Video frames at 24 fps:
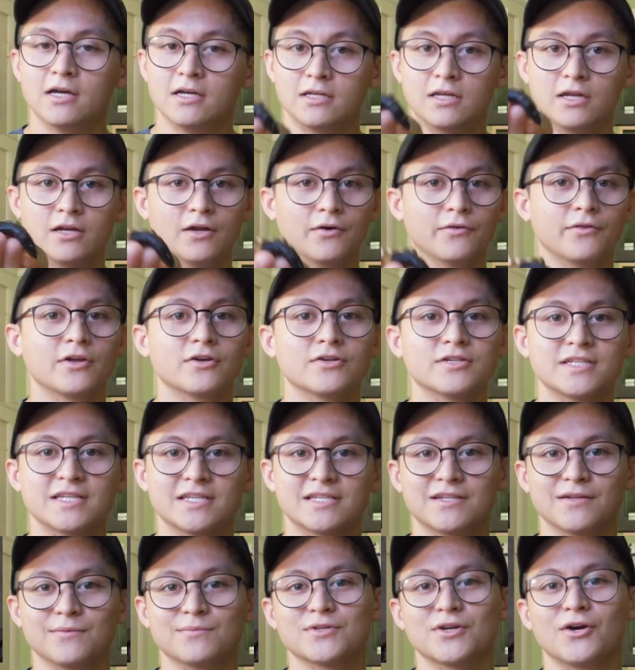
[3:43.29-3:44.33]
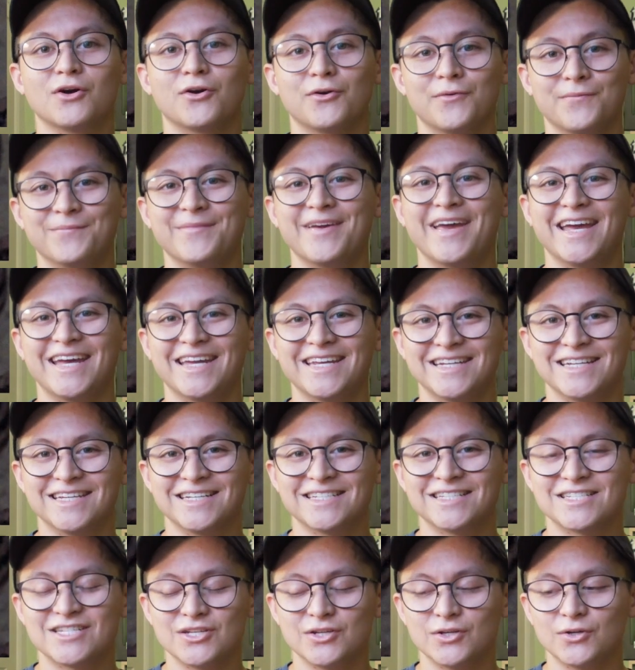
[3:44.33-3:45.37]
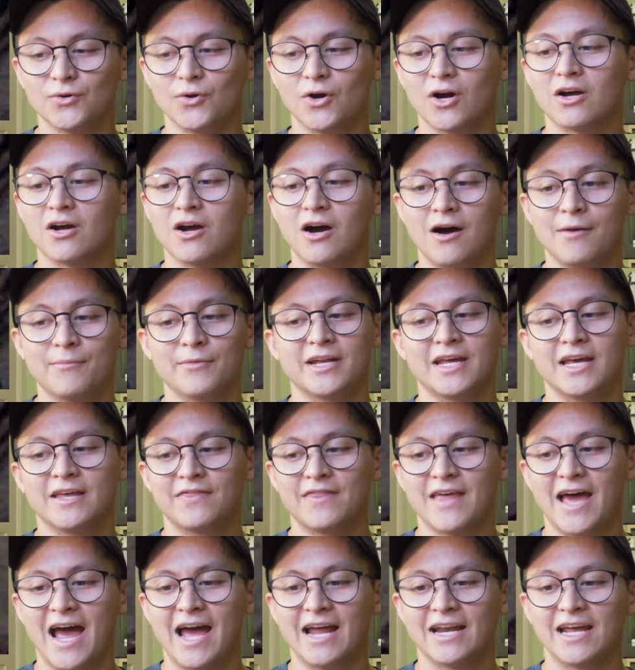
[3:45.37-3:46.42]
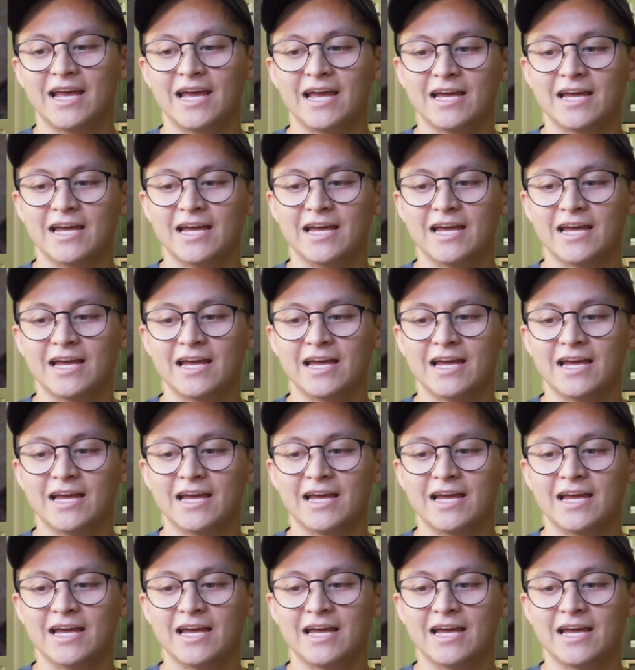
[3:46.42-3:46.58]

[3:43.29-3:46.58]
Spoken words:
you know, their systems aren't made to accommodate that,